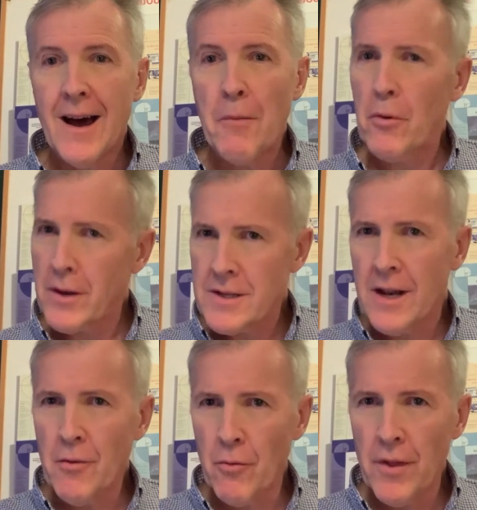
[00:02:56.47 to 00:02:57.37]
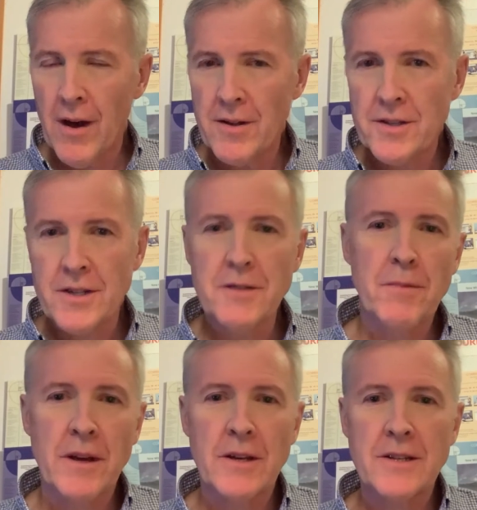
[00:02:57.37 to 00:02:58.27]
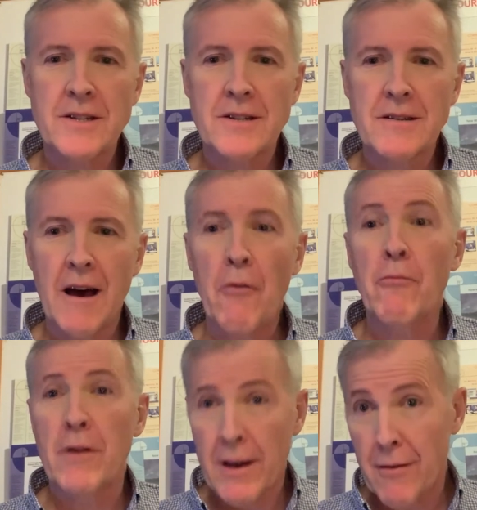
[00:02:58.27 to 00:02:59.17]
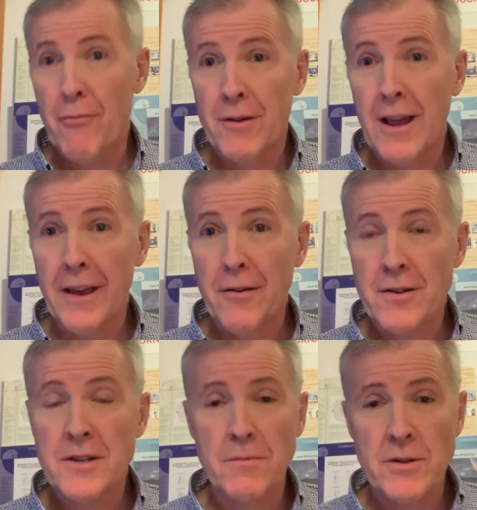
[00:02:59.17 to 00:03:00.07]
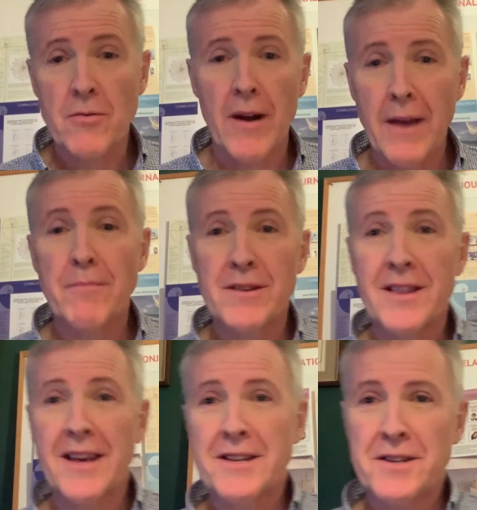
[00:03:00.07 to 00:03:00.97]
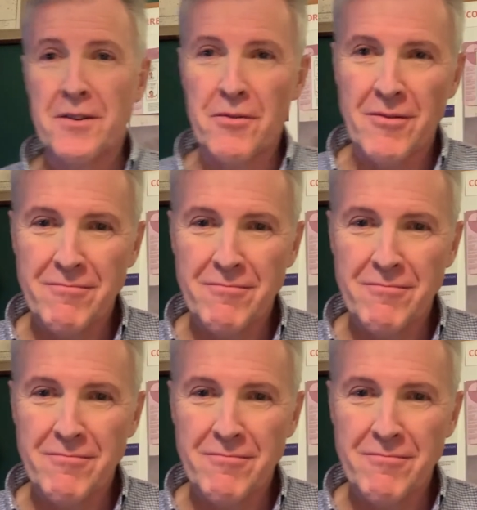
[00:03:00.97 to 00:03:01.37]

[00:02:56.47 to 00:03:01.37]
I'm not going to tell you all the answers because I really would like you to subscribe to the issue.